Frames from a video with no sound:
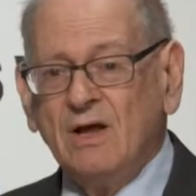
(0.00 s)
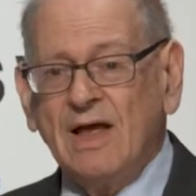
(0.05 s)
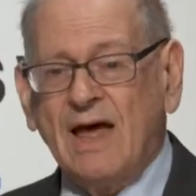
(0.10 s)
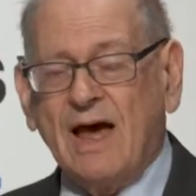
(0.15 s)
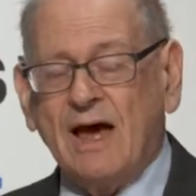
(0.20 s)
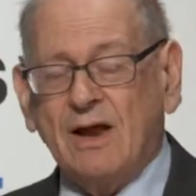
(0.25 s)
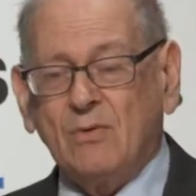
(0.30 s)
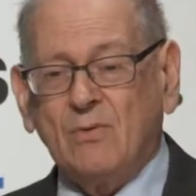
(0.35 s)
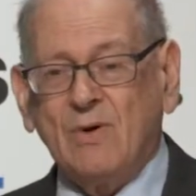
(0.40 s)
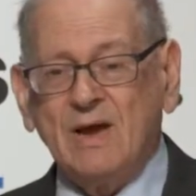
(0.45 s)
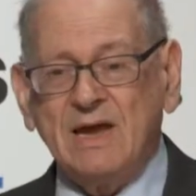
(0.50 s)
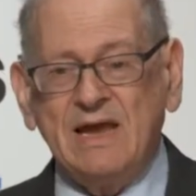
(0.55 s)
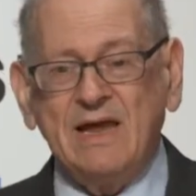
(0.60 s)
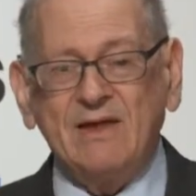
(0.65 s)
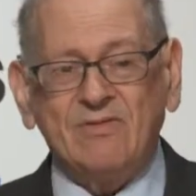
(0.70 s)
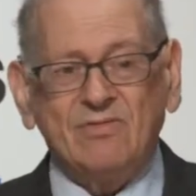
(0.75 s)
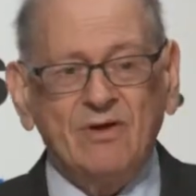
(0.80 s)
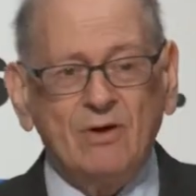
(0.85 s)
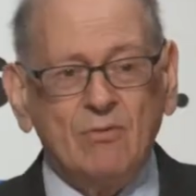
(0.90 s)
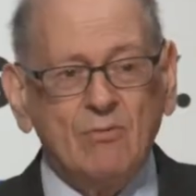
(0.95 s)
how do I
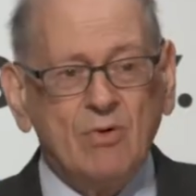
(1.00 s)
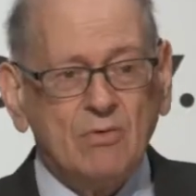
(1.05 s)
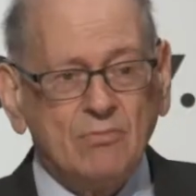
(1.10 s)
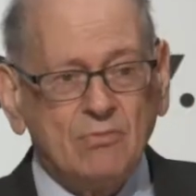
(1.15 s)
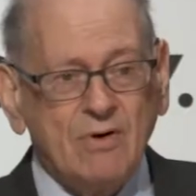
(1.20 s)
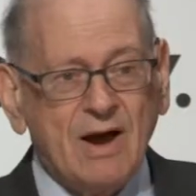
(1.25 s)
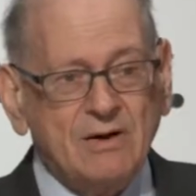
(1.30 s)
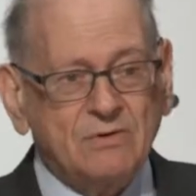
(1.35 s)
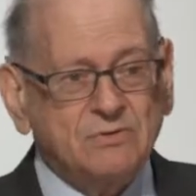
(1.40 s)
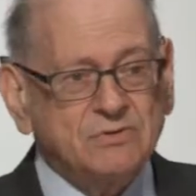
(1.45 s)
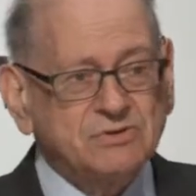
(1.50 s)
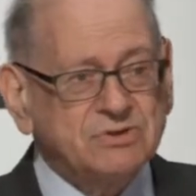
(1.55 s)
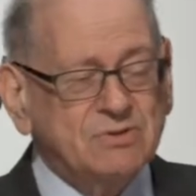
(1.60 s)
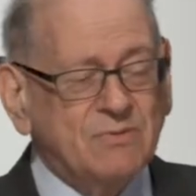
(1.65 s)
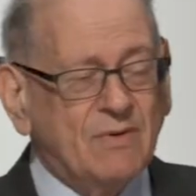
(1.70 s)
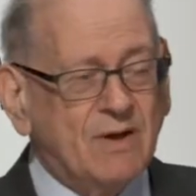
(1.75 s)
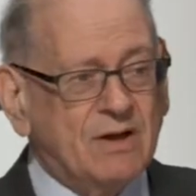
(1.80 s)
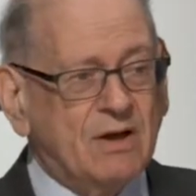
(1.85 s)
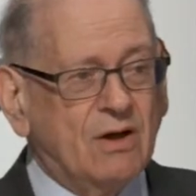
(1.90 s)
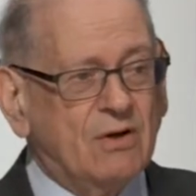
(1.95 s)
get there, what routers
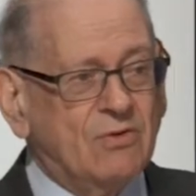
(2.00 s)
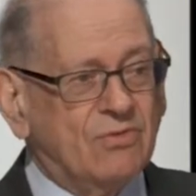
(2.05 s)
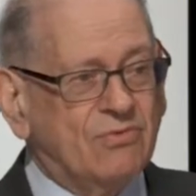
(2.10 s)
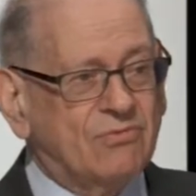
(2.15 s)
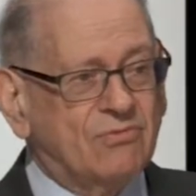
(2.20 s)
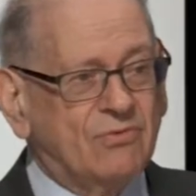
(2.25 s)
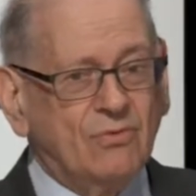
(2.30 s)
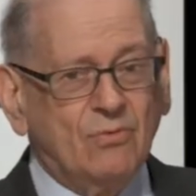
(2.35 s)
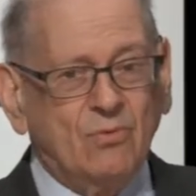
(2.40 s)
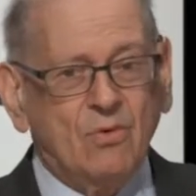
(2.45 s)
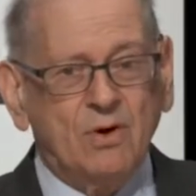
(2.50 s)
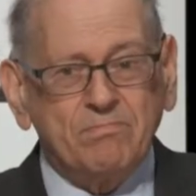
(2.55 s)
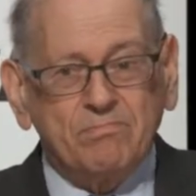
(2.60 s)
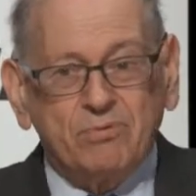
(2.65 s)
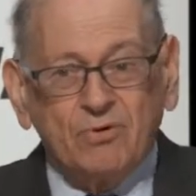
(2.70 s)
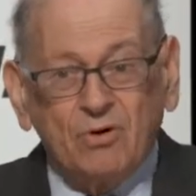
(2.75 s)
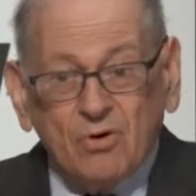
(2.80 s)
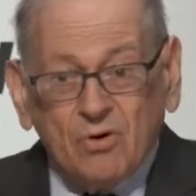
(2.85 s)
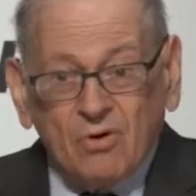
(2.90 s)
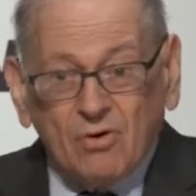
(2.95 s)
do I go through, what
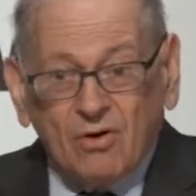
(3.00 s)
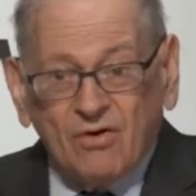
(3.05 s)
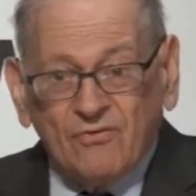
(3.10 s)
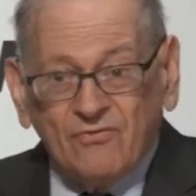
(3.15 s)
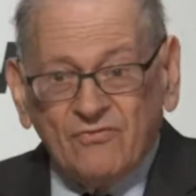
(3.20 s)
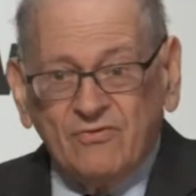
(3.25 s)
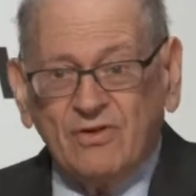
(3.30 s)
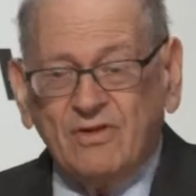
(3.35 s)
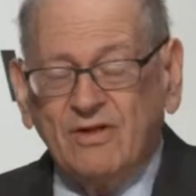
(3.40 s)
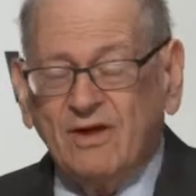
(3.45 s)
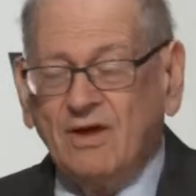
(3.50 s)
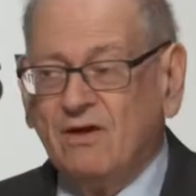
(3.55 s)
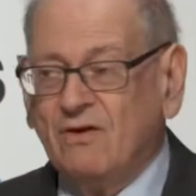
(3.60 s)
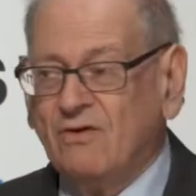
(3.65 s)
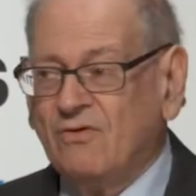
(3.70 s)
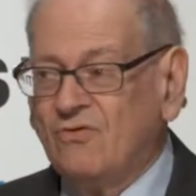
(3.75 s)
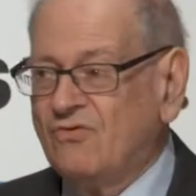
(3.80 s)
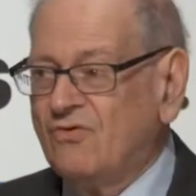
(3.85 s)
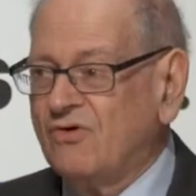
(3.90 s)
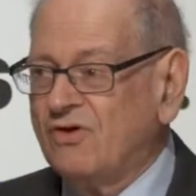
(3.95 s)
protocols do they use.